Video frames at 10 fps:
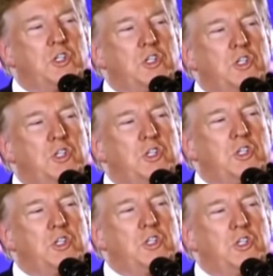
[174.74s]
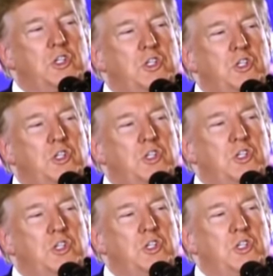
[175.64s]

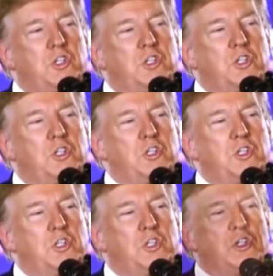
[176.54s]
No words are spoken by the person on screen.